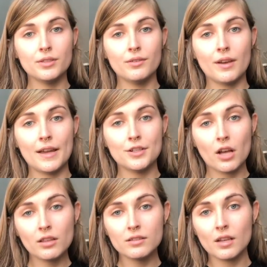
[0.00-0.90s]
into a
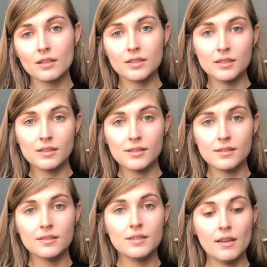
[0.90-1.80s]
chocolate sauce
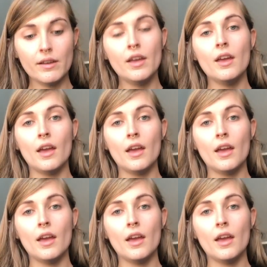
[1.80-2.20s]
consistency,